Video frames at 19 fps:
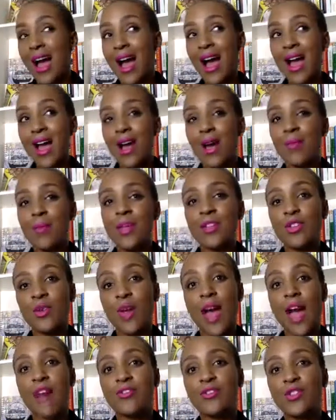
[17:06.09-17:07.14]
And you
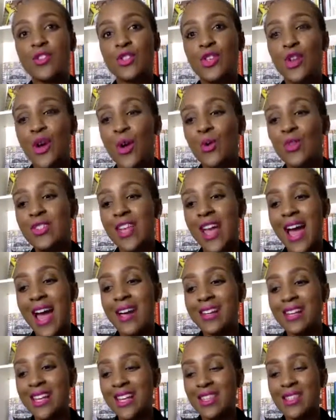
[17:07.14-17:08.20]
have to know
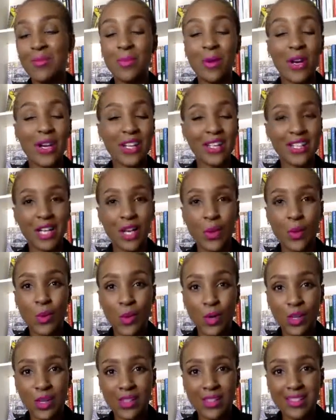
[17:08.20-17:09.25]
that in the marketing
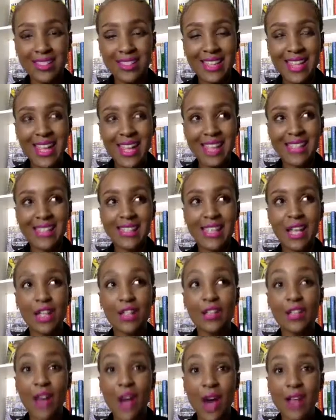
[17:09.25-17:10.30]
world, it's a
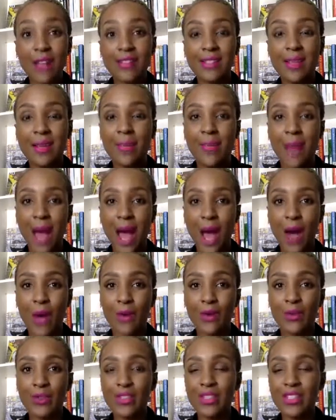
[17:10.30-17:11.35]
lot
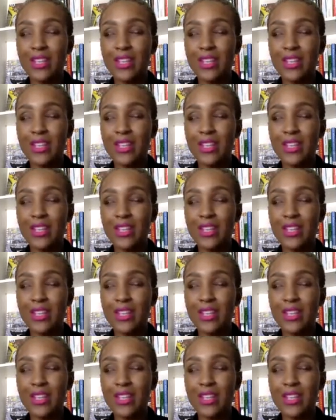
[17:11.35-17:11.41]
about